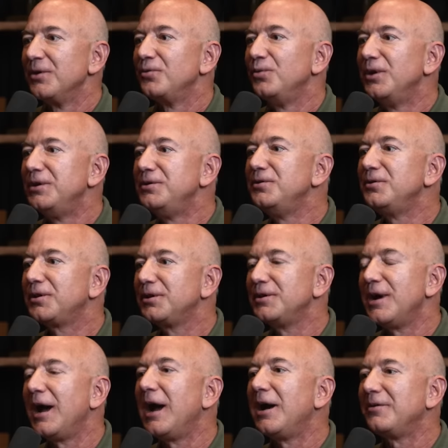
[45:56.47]
when you
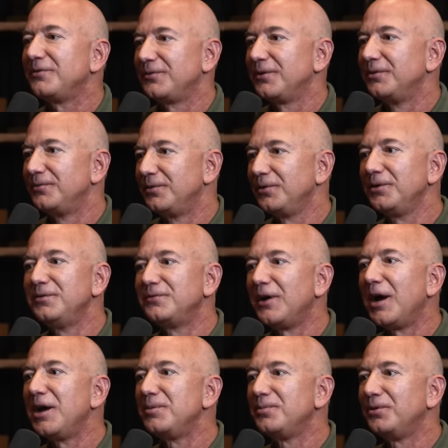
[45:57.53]
can have a really
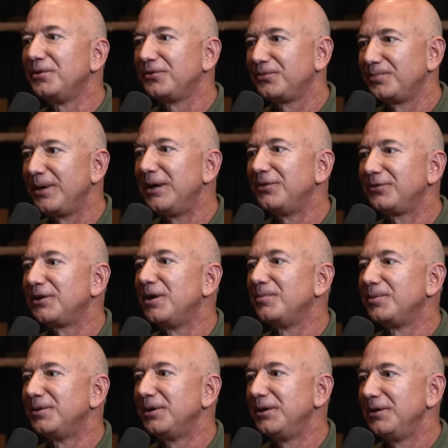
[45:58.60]
valuable space
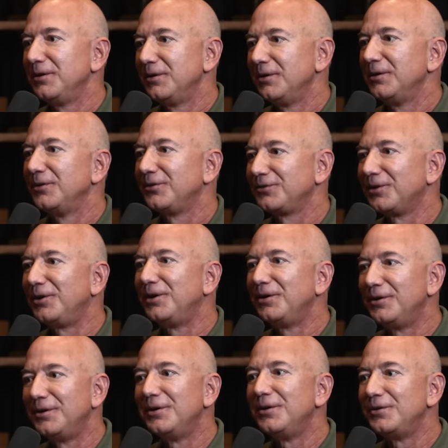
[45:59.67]
company
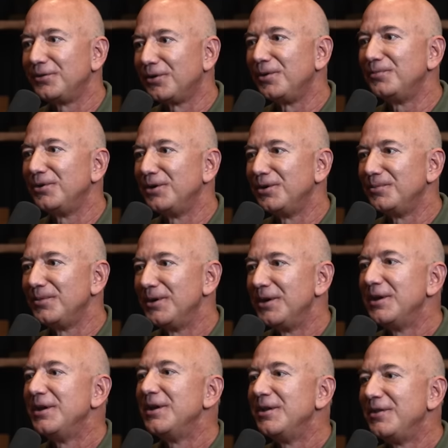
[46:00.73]
started in a dorm room.
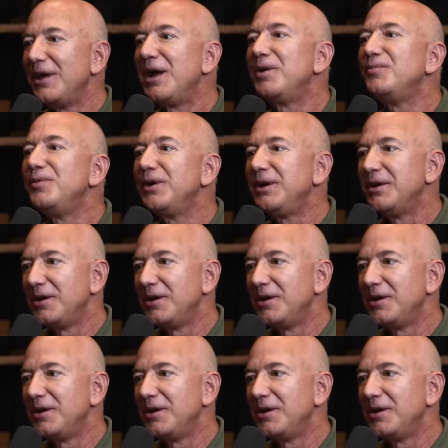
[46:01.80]
Then we